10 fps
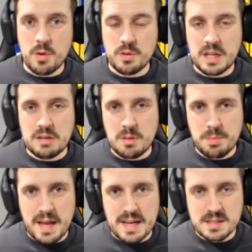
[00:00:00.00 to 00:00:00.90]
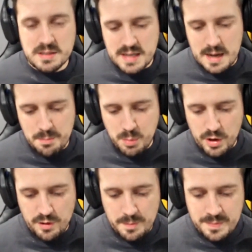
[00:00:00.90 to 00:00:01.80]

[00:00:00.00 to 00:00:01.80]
who did replace Sam Byram.